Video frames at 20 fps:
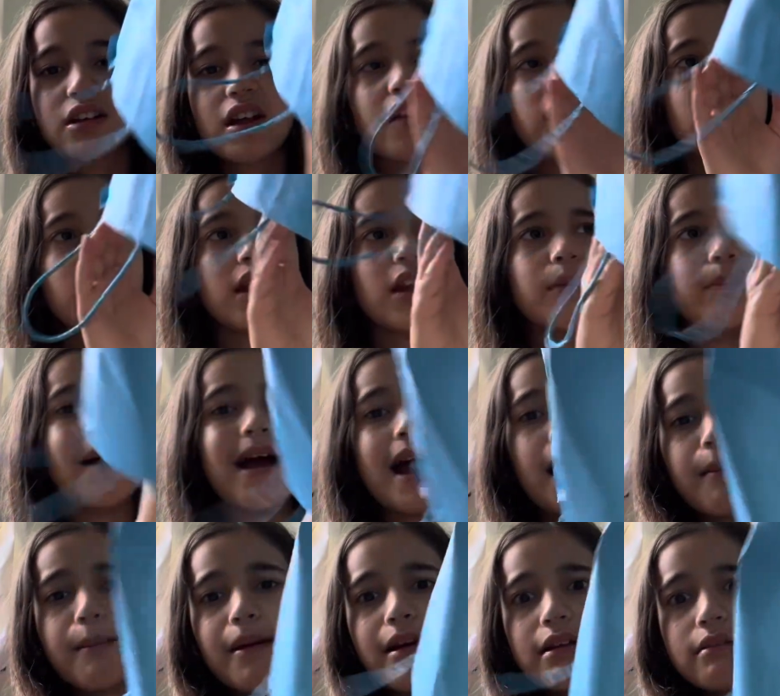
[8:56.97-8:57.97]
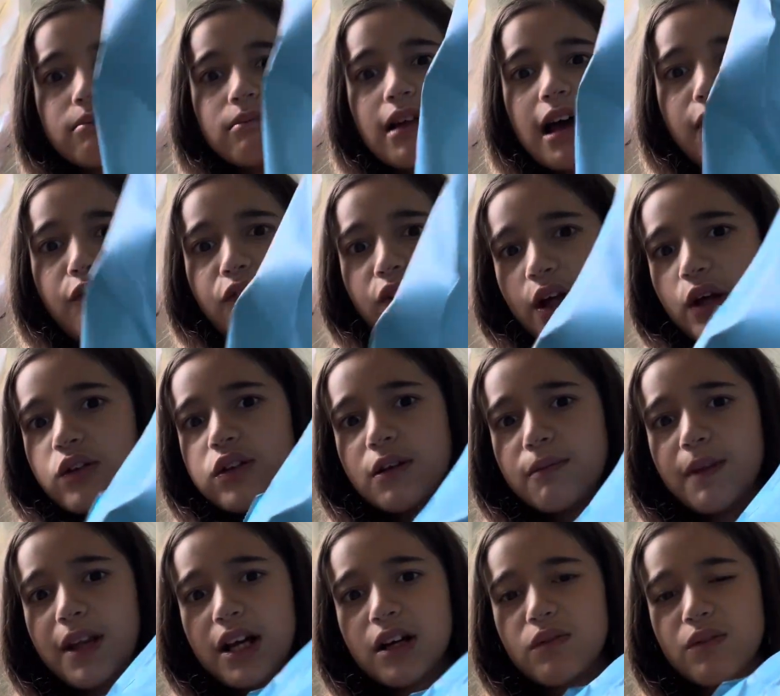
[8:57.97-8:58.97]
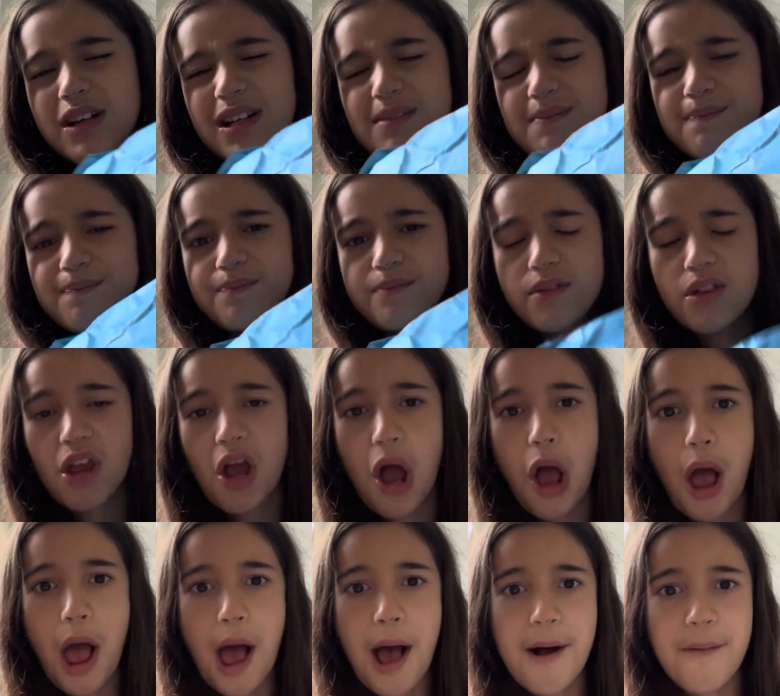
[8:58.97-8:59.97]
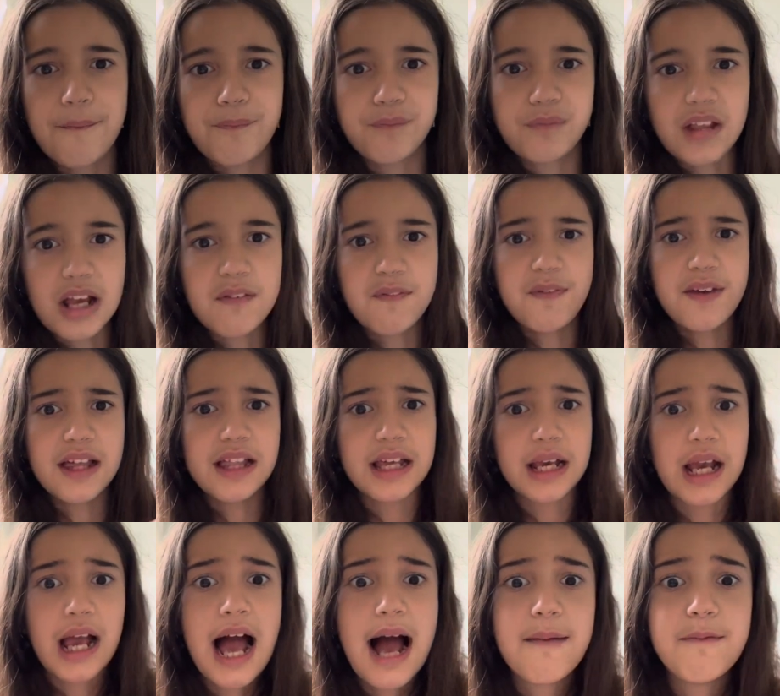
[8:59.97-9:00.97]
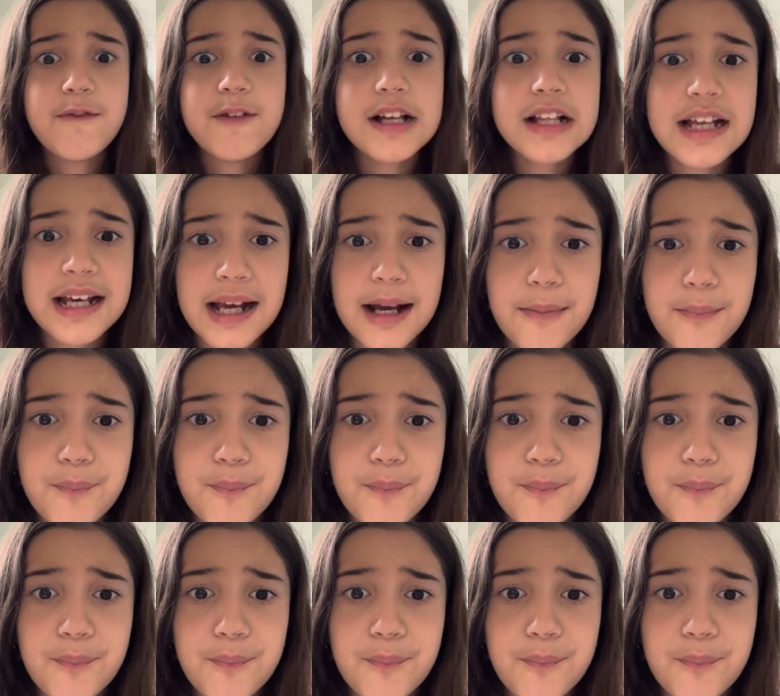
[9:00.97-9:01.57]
nothing in the bag. I feel something. Wait, I'm feeling it. I'm feeling it.